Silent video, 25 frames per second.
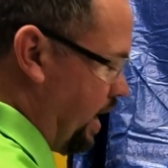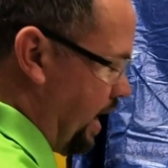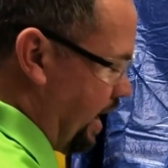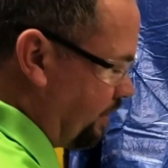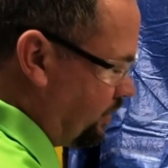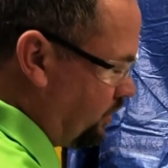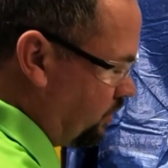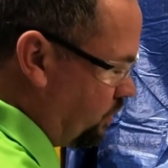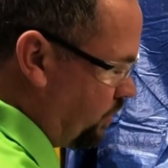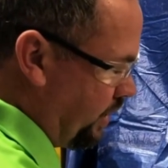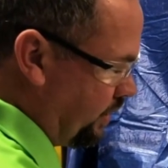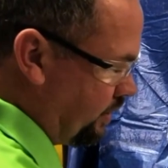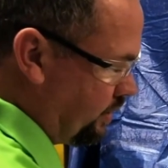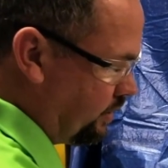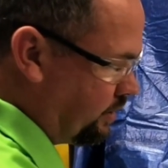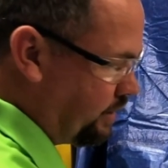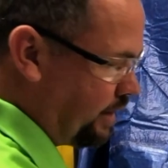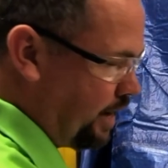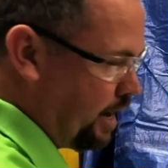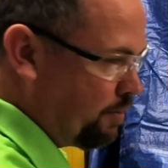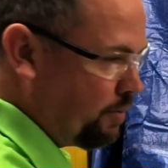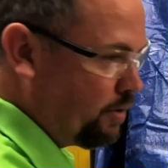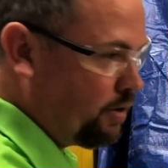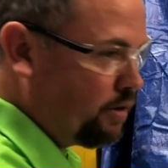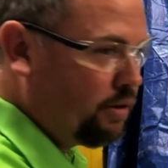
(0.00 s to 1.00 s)
actuate the
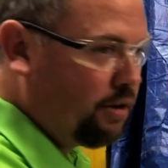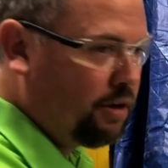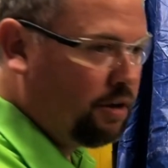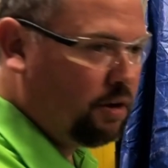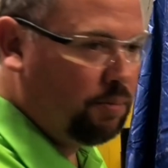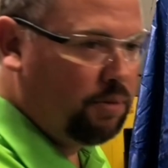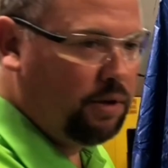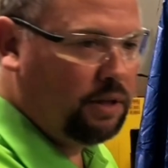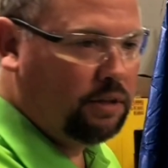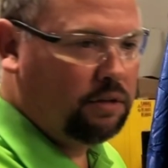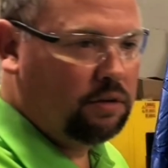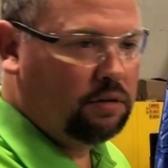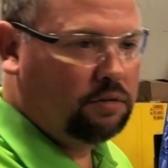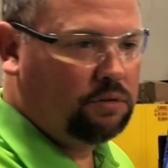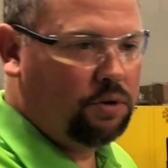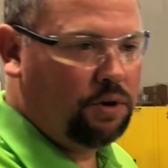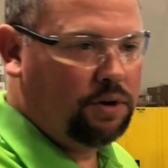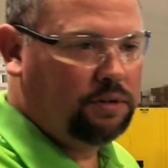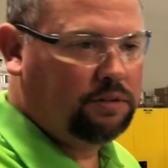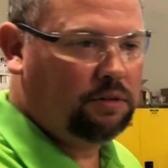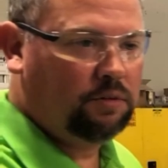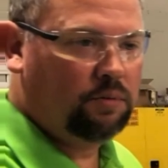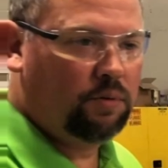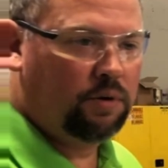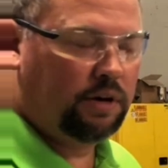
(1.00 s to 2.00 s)
timer. It'll be a little
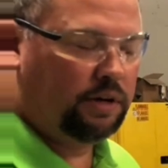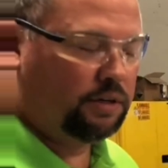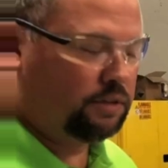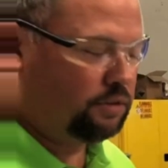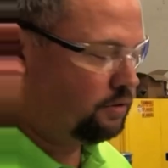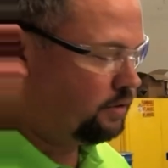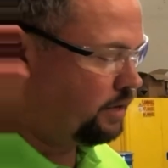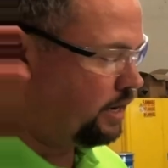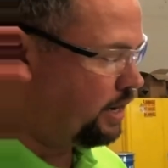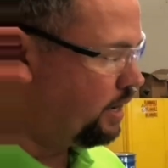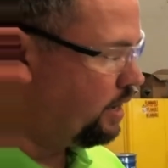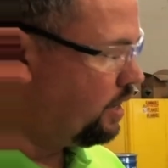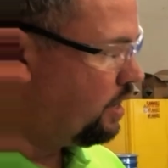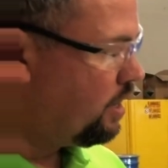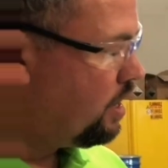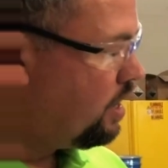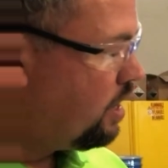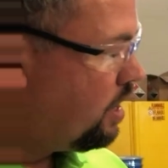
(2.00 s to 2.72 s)
noisy when I do that.